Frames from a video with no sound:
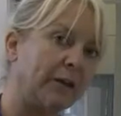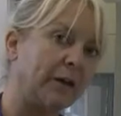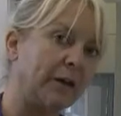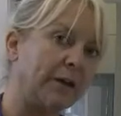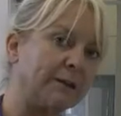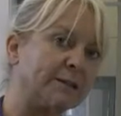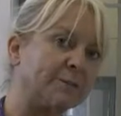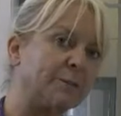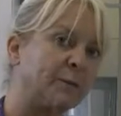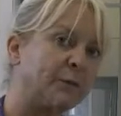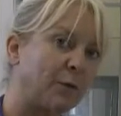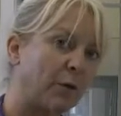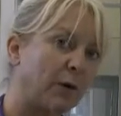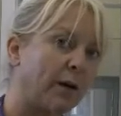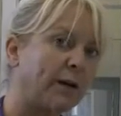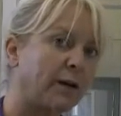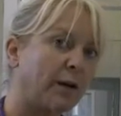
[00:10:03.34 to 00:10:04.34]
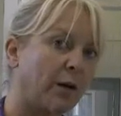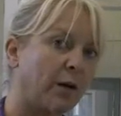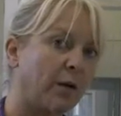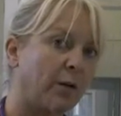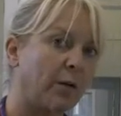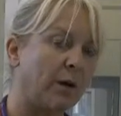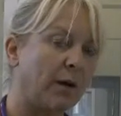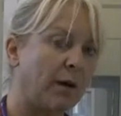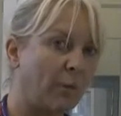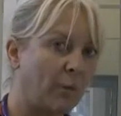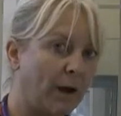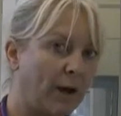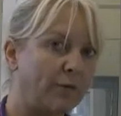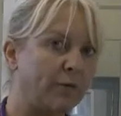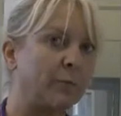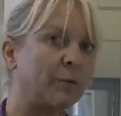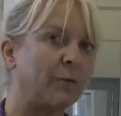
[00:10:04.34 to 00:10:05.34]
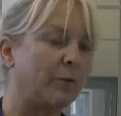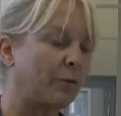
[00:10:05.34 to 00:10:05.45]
those. Before I go away from the